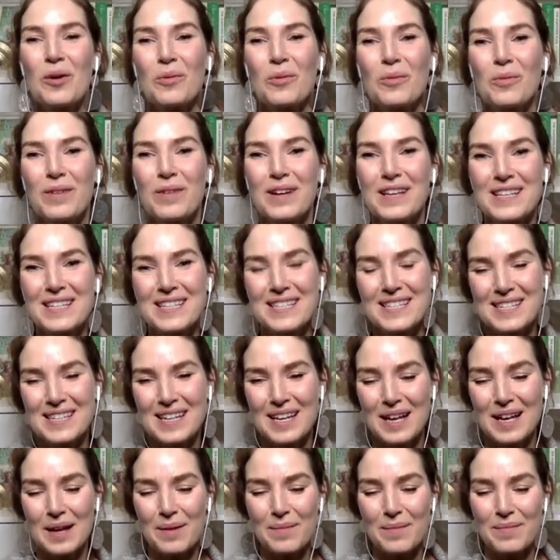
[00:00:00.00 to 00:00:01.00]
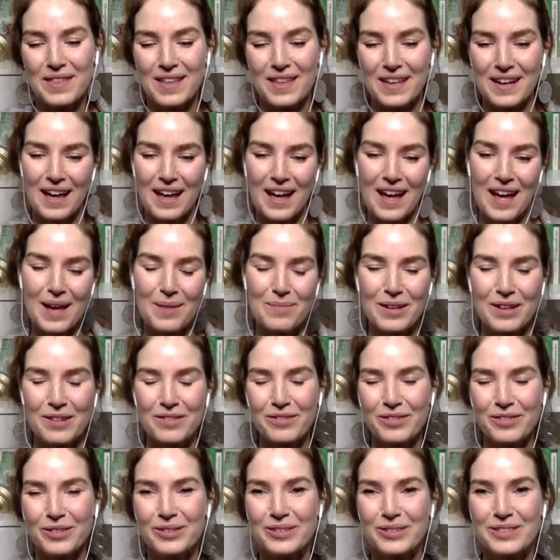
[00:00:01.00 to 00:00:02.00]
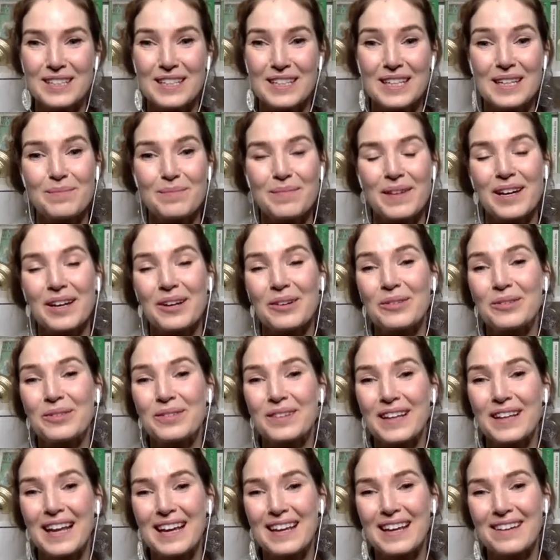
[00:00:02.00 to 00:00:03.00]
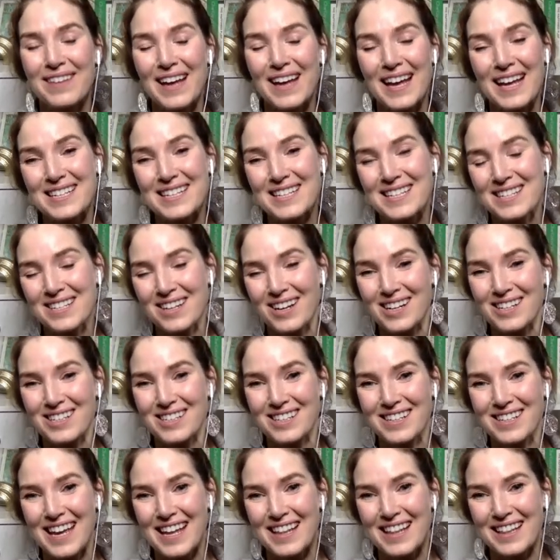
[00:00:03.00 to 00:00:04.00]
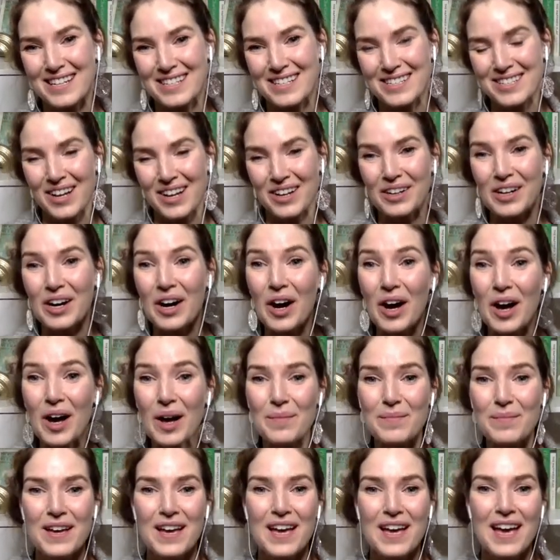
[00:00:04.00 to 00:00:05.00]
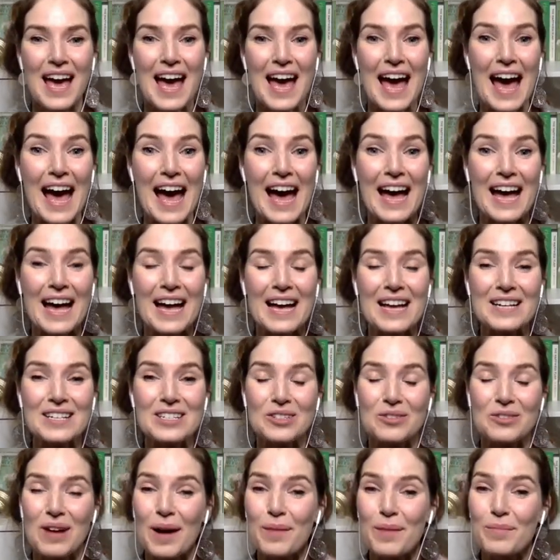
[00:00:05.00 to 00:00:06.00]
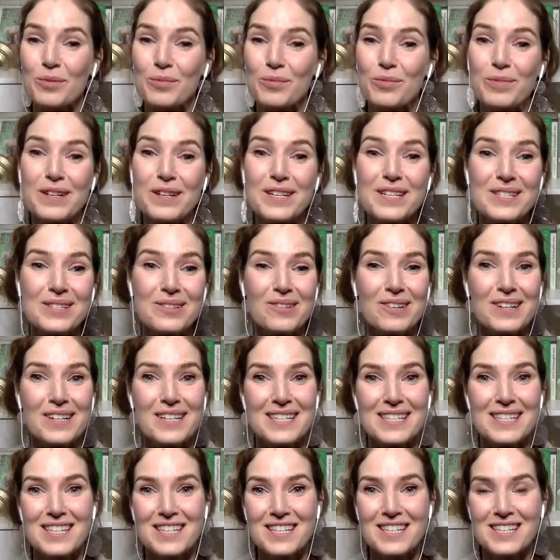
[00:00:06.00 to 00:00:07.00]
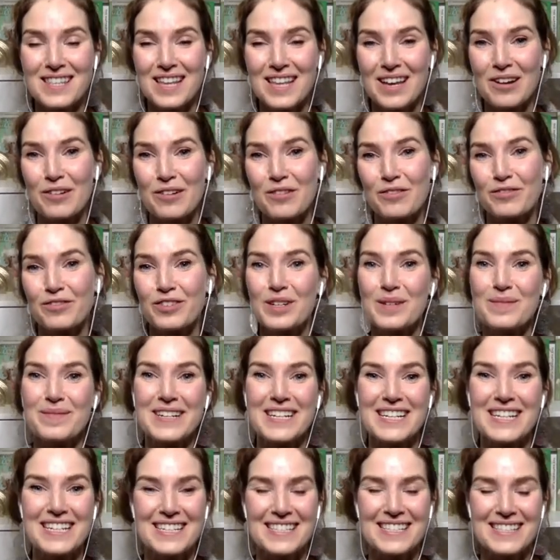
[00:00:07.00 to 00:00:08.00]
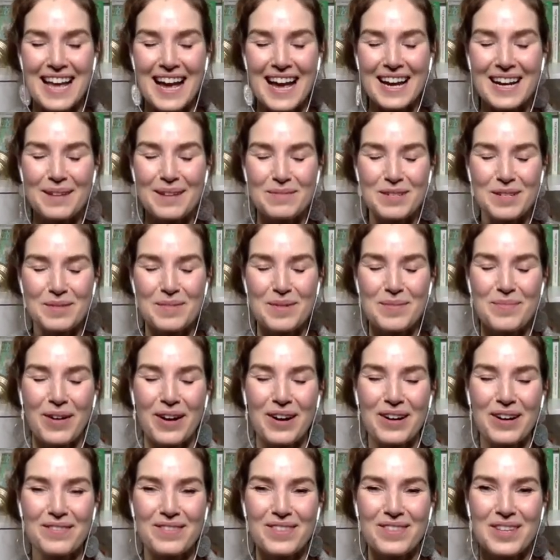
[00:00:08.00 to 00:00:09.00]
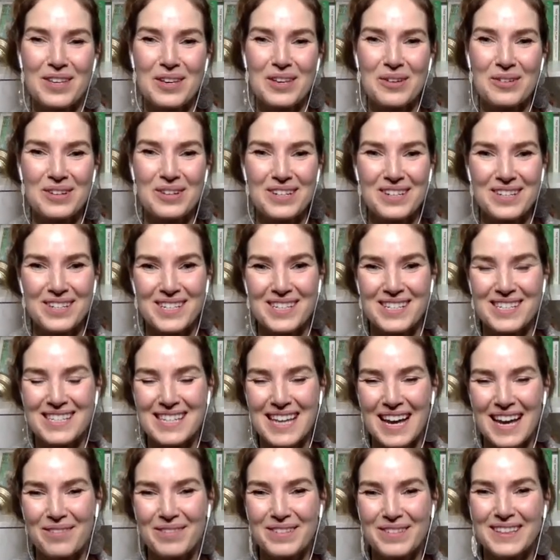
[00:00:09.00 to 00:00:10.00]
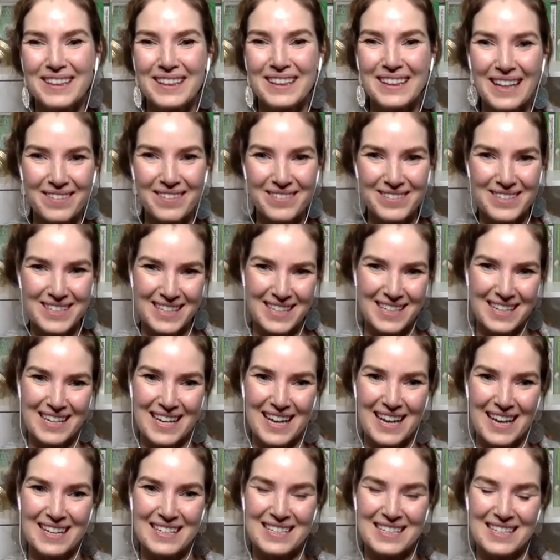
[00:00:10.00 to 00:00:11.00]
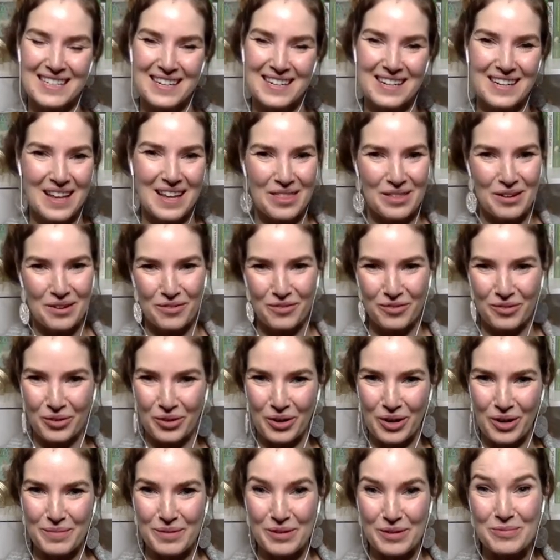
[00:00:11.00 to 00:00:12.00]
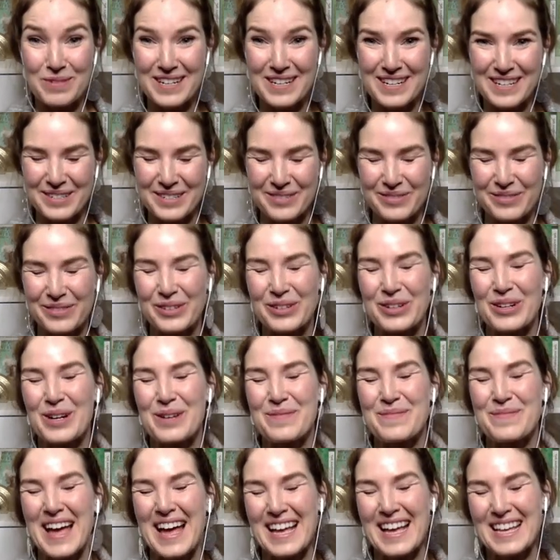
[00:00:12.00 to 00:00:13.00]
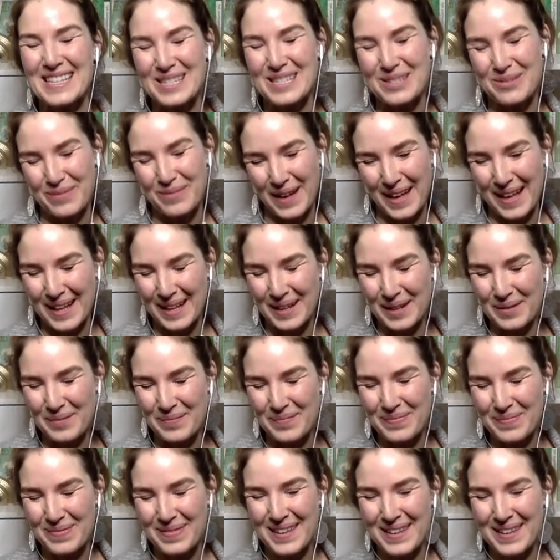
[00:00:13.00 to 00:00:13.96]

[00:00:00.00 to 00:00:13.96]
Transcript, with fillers: wisdom that I'm unfolding in my own life, head to drkaitlin.com and grab resources there, a freebie, sign up to be part of the Yoga Nerds. I would love to connect in another forum, a written forum as well.